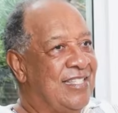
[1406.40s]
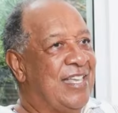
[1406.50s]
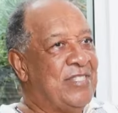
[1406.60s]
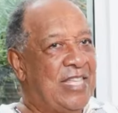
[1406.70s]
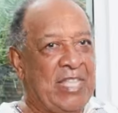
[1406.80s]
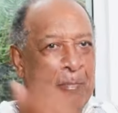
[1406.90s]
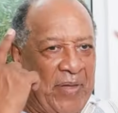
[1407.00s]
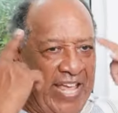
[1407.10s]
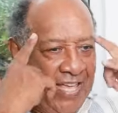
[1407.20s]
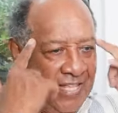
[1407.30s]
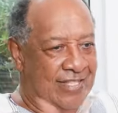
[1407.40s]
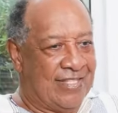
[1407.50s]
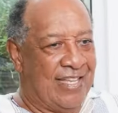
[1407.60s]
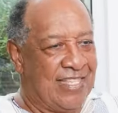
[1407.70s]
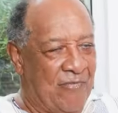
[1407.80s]
the, the, the brain
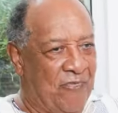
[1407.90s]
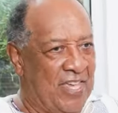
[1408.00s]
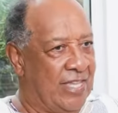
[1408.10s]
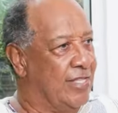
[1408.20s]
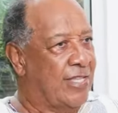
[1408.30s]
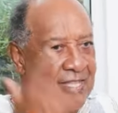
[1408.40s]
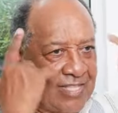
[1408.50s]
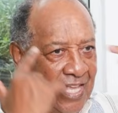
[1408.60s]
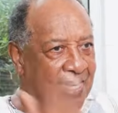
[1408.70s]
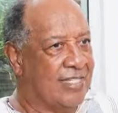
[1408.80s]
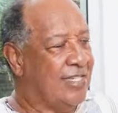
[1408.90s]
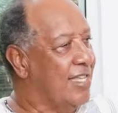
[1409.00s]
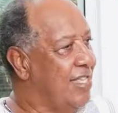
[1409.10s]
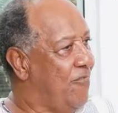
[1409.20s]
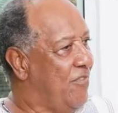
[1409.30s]
yeah. the feet, the, the feet.
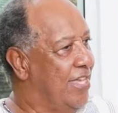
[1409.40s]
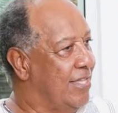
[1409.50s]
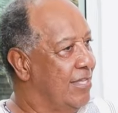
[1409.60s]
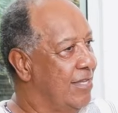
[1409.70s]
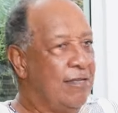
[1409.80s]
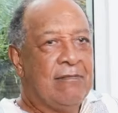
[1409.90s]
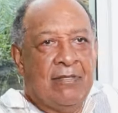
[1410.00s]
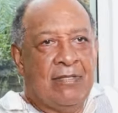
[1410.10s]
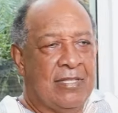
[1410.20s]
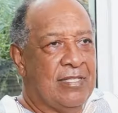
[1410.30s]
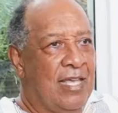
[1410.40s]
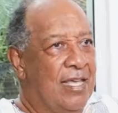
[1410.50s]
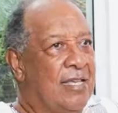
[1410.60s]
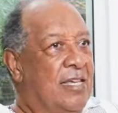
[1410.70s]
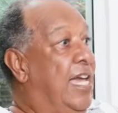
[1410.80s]
So the you feet. just point,
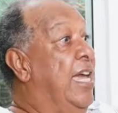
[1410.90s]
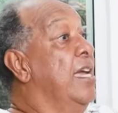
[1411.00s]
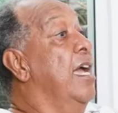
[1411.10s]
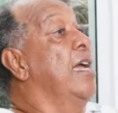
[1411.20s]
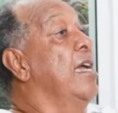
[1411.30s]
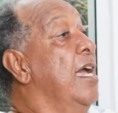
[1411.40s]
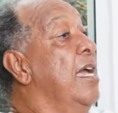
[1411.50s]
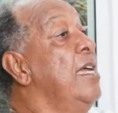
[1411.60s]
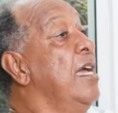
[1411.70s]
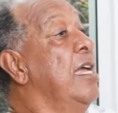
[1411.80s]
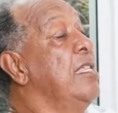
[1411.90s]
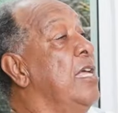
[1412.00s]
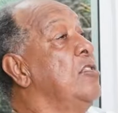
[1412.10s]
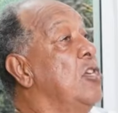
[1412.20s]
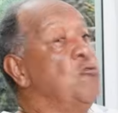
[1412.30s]
point, point, and, and, and demonstrate.
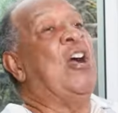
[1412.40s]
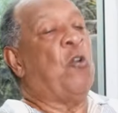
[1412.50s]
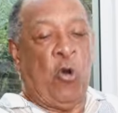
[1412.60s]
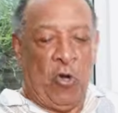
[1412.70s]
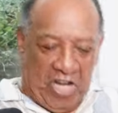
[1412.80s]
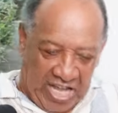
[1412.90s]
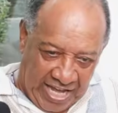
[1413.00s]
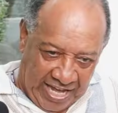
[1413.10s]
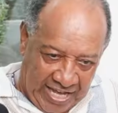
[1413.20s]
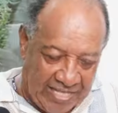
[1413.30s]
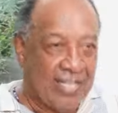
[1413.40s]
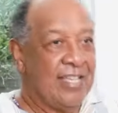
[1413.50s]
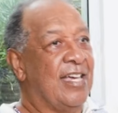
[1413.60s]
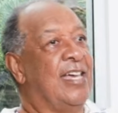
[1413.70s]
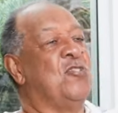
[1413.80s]
And, and then, all right. Yeah,
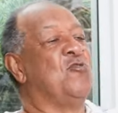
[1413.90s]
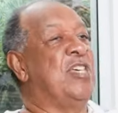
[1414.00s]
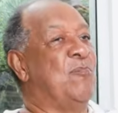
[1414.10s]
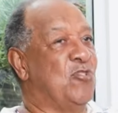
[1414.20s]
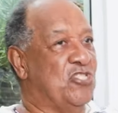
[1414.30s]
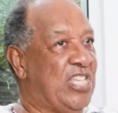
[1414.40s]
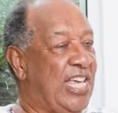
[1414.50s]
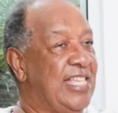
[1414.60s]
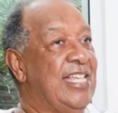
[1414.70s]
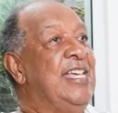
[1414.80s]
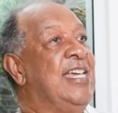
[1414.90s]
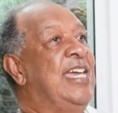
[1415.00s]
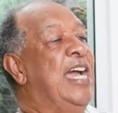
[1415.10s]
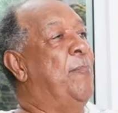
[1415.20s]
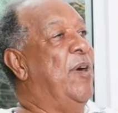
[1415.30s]
and you demonstrate
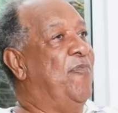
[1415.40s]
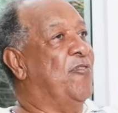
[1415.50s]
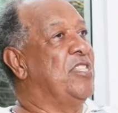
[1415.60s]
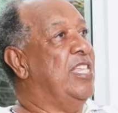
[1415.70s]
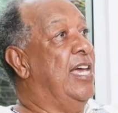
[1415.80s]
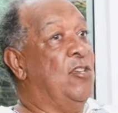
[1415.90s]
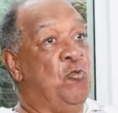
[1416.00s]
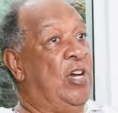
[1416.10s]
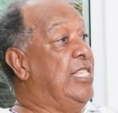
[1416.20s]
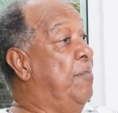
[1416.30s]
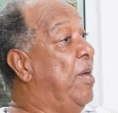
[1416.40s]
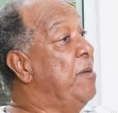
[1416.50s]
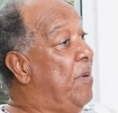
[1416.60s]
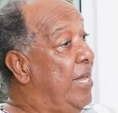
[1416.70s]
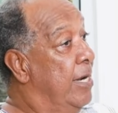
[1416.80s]
in apart from there, you had a
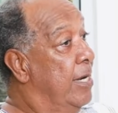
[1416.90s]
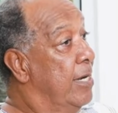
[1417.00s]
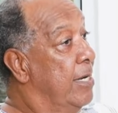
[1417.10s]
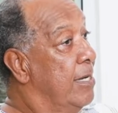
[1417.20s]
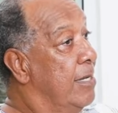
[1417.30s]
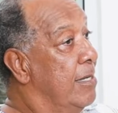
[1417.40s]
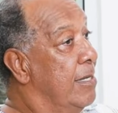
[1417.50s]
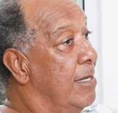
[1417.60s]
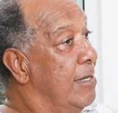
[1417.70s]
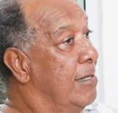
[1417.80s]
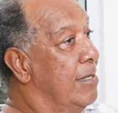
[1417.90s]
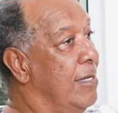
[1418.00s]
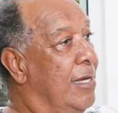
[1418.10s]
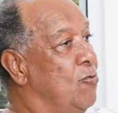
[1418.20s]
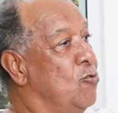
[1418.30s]
paper. Yeah, right.
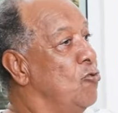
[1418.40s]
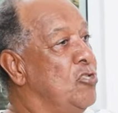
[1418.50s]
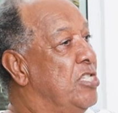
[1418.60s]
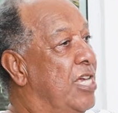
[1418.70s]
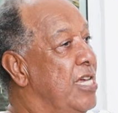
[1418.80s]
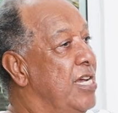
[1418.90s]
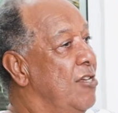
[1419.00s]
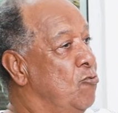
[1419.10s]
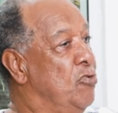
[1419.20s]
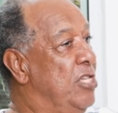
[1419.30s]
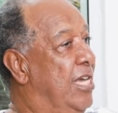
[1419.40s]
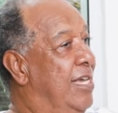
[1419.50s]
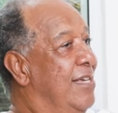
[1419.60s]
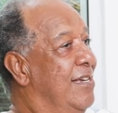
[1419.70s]
And you don't need the English, you need a